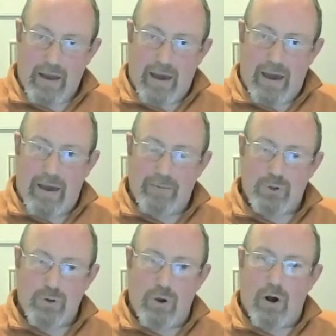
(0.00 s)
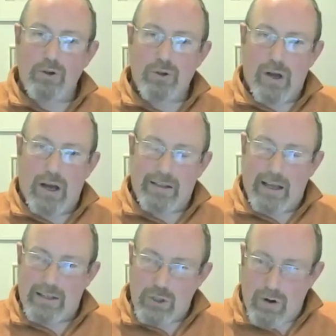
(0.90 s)
And so you also got
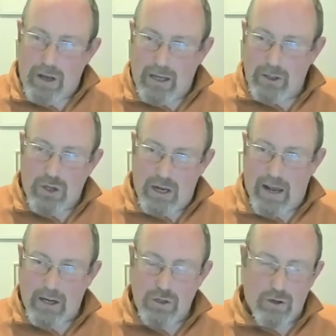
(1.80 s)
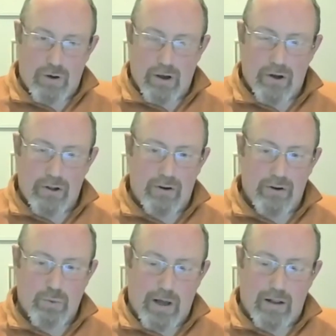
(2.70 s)
that strange connection going on there
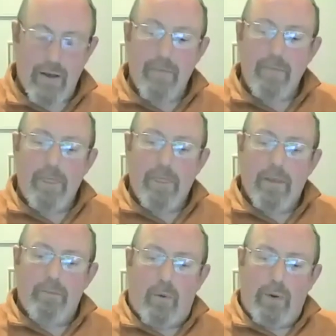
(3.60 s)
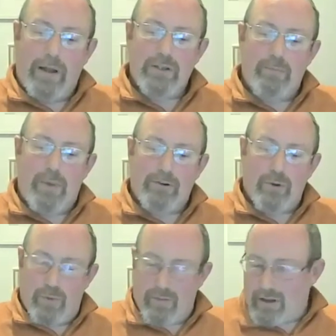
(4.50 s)
as well. But when St.
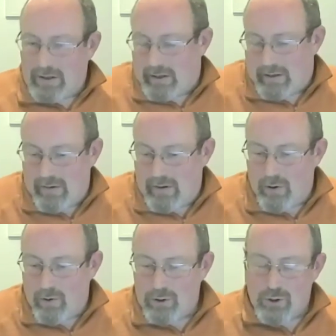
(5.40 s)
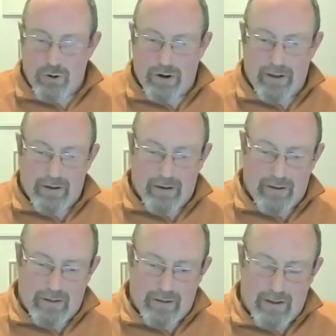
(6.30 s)
Patrick, we've got the old story
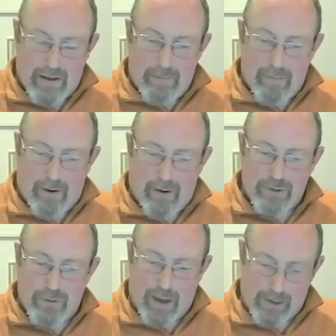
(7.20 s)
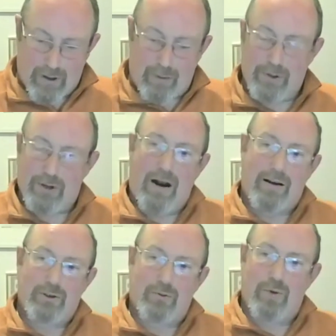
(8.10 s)
of St. Patrick coming to
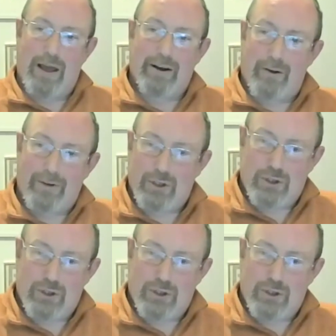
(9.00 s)
Ireland to rid it of its